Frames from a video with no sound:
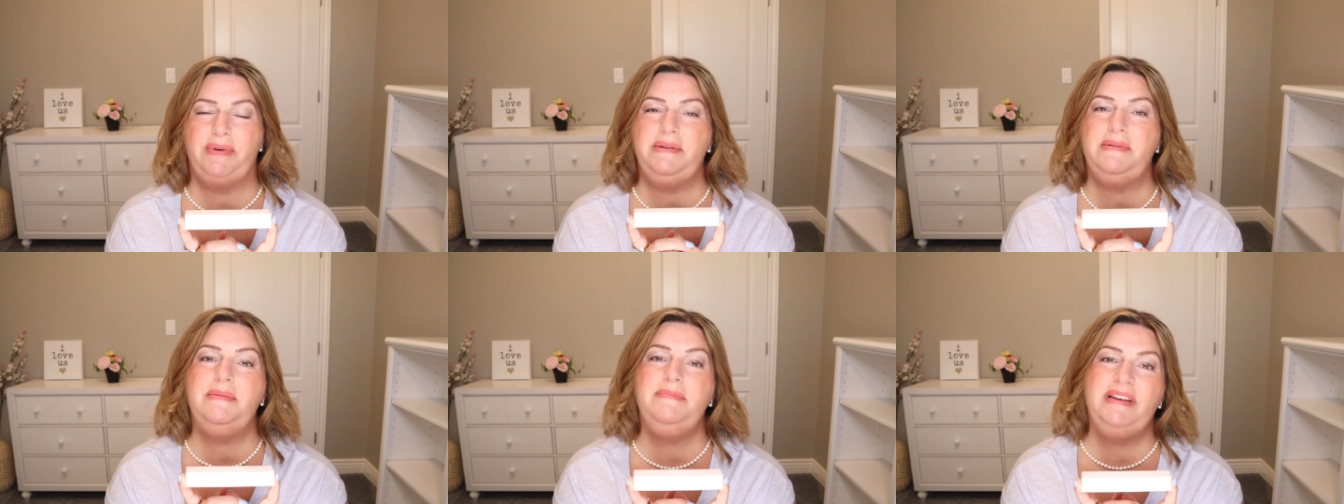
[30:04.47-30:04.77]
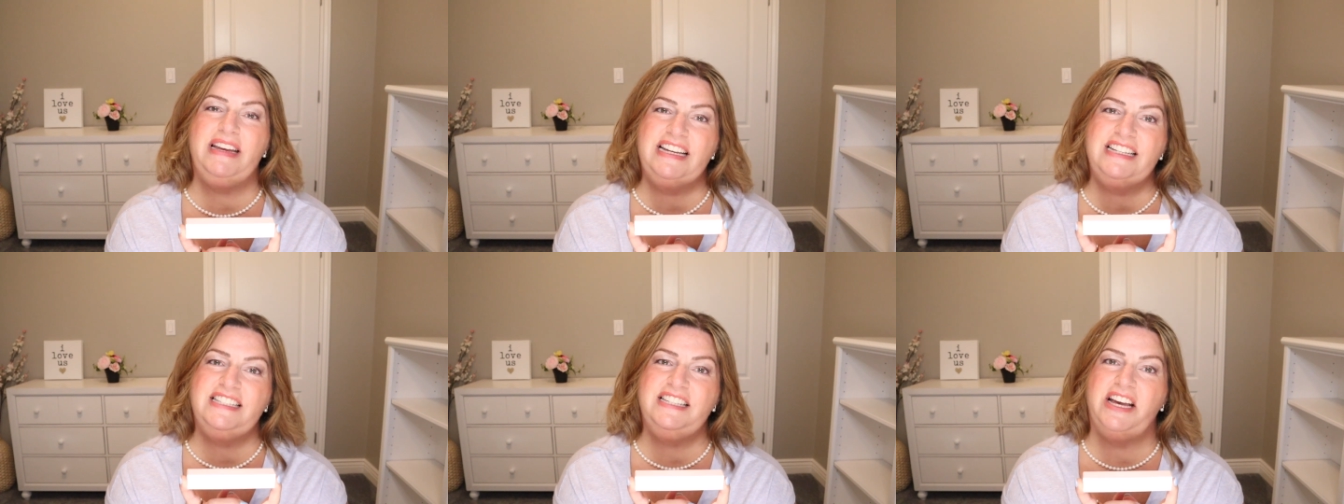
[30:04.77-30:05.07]
We will
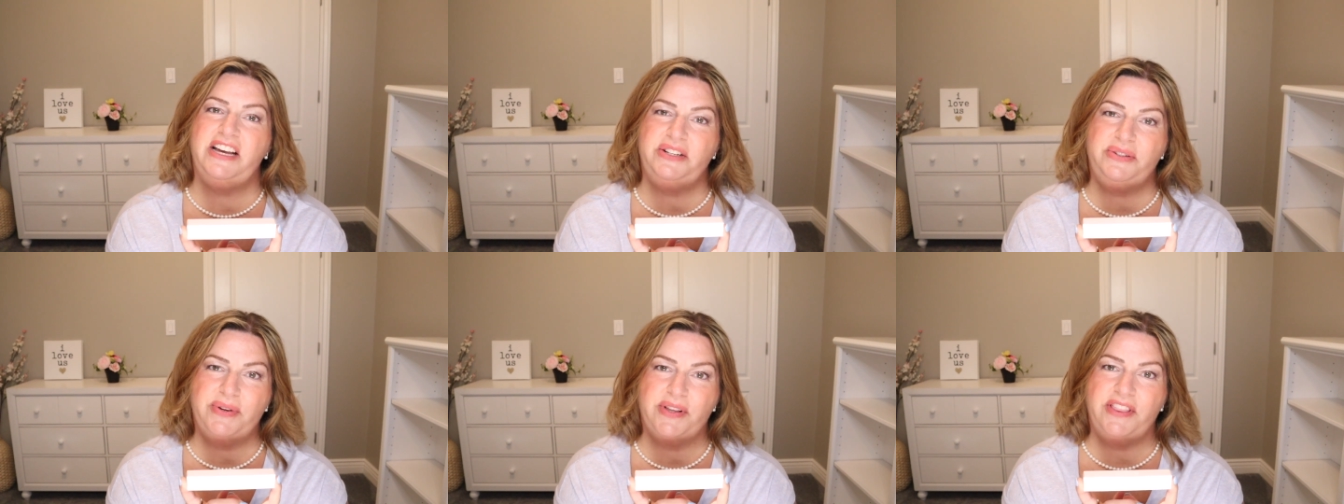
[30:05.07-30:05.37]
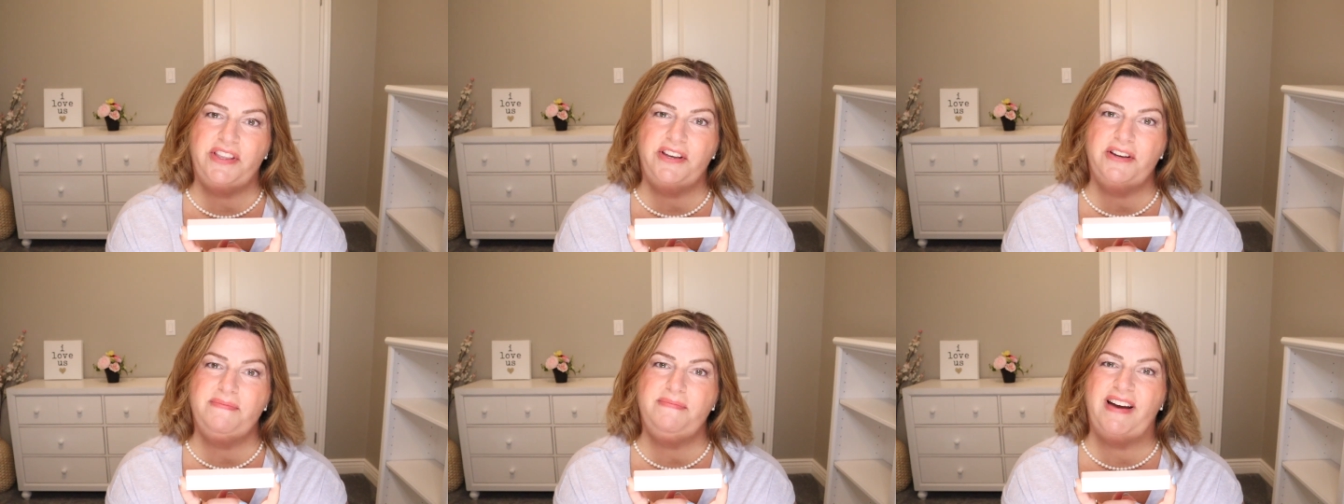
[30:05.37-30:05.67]
be in touch
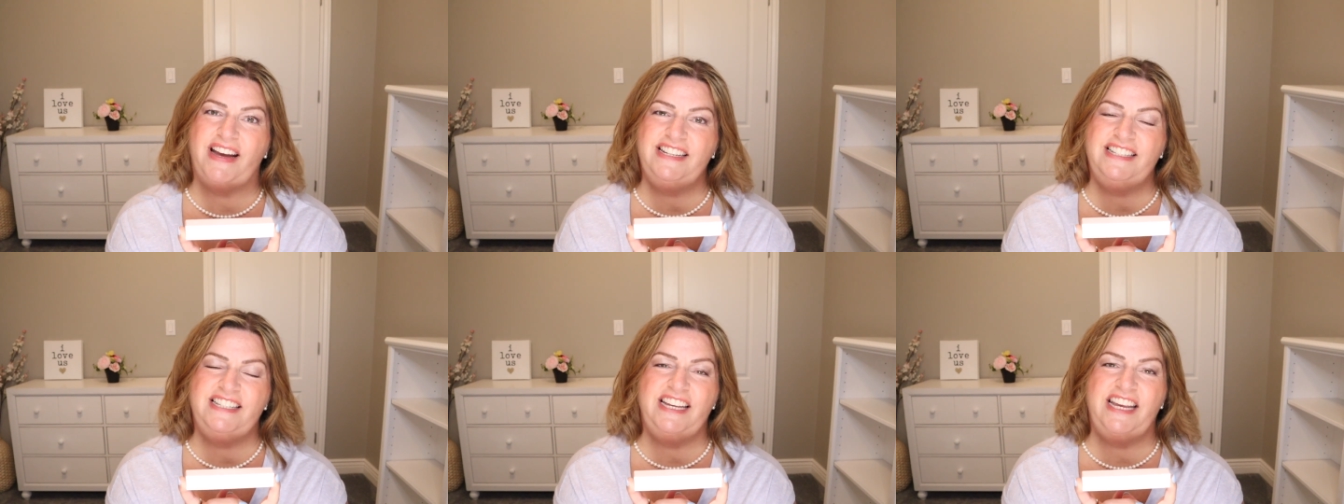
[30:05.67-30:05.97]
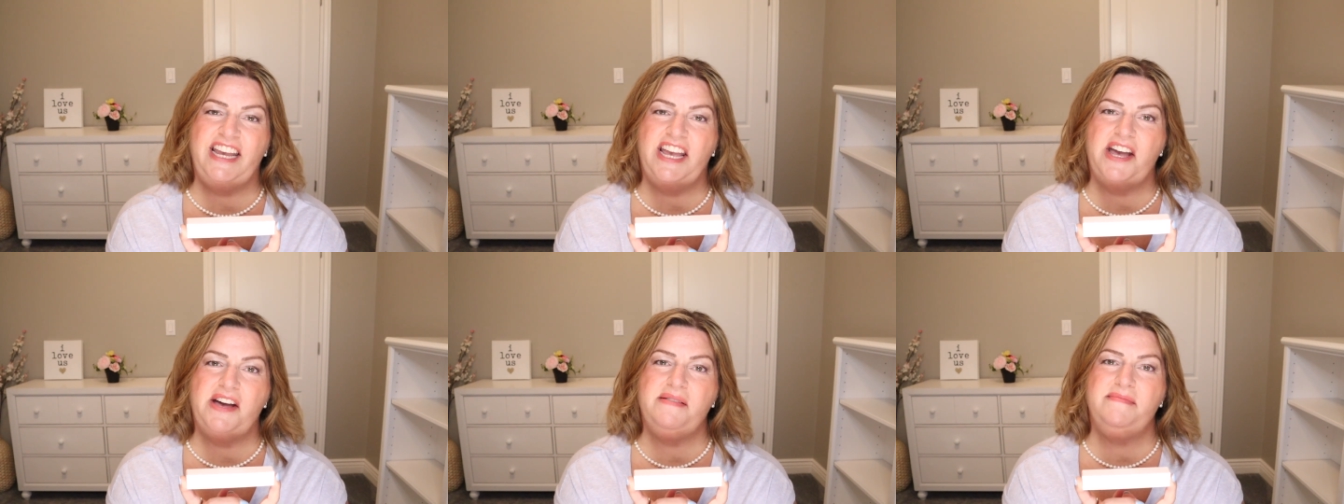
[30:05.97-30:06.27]
with you by
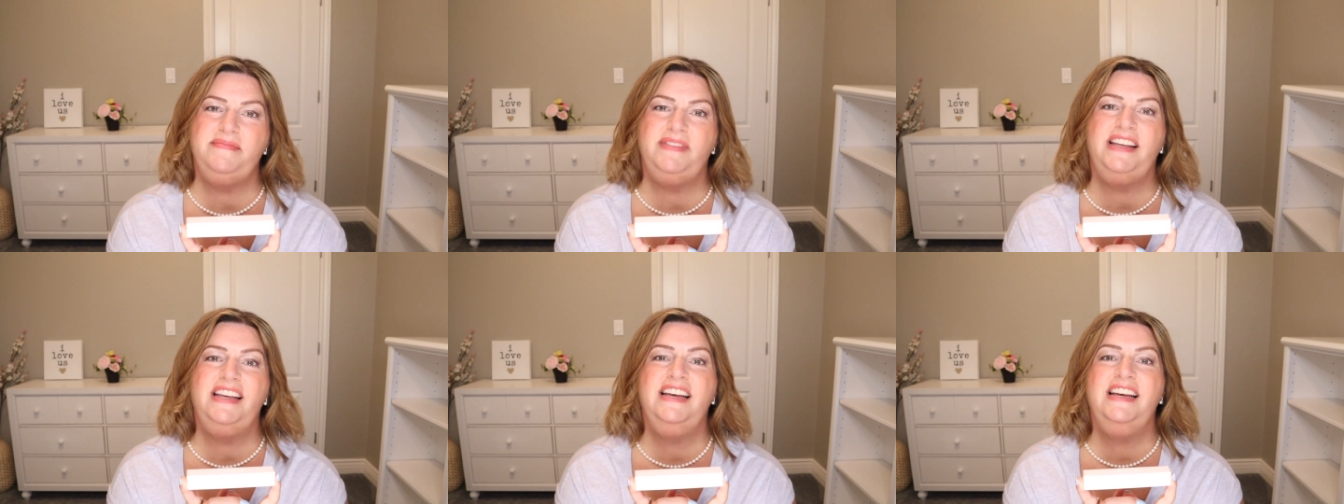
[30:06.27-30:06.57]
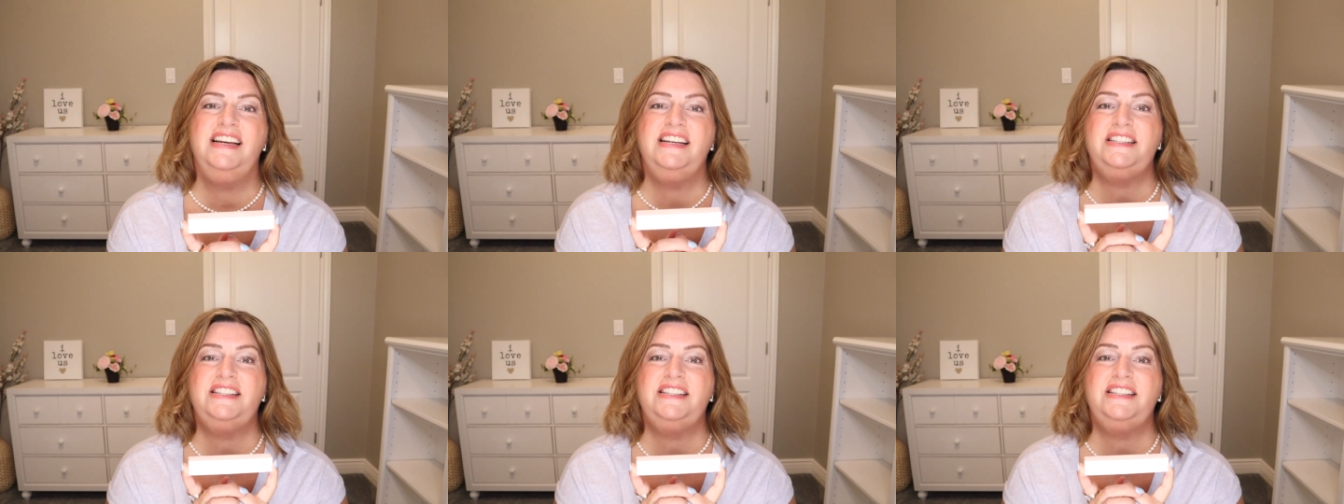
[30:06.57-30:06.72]
DM.